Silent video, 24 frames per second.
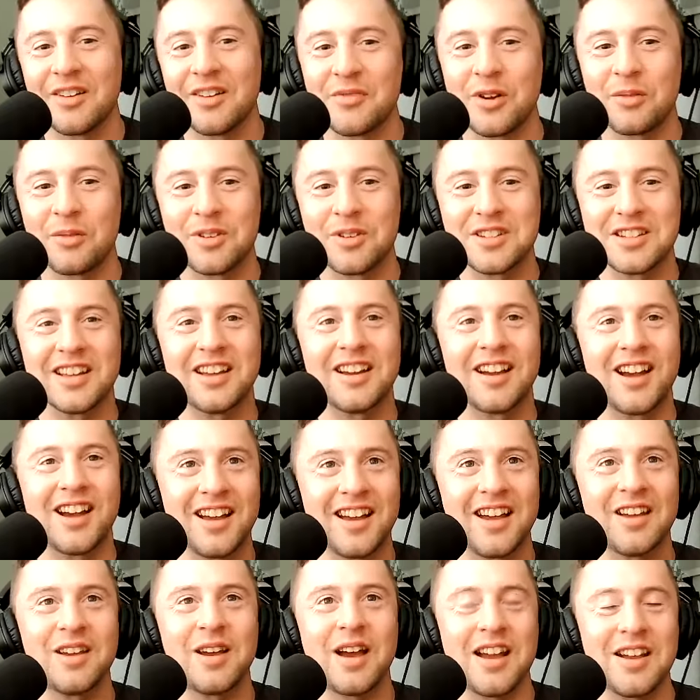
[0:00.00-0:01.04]
of almost, yeah.
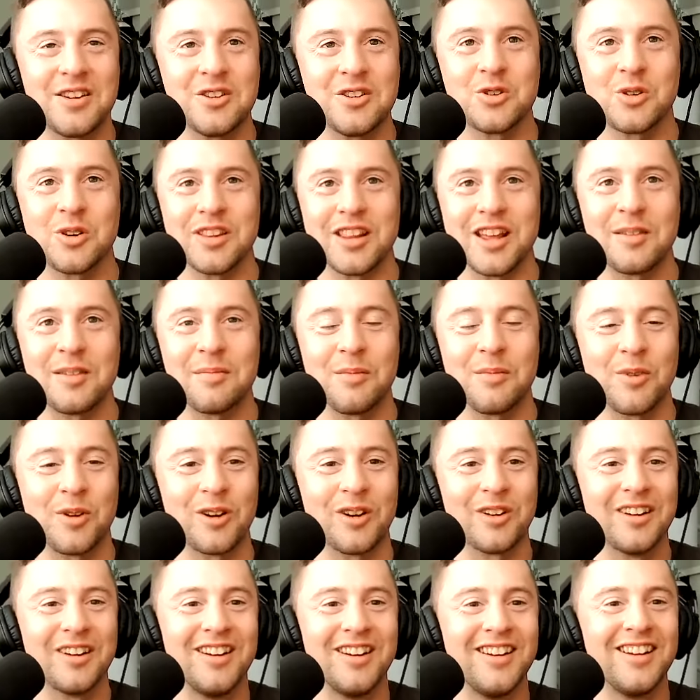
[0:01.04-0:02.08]
I enjoy that
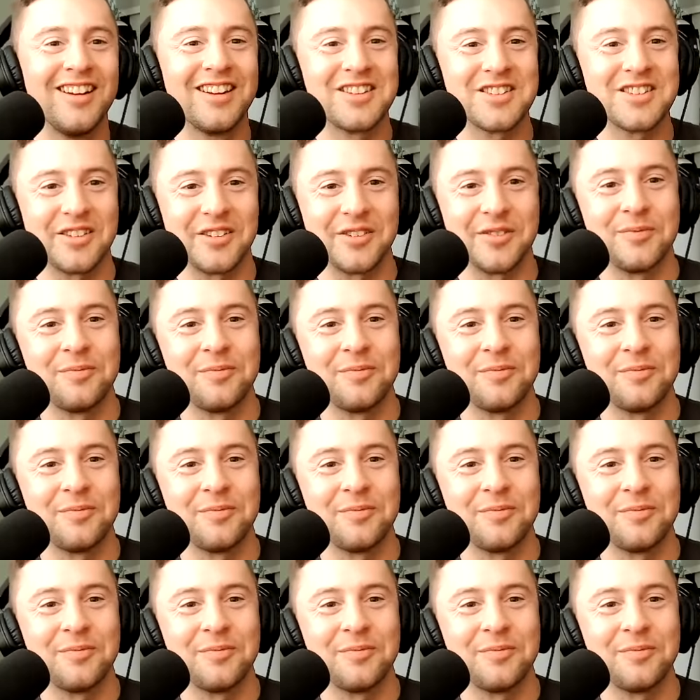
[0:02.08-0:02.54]
more. So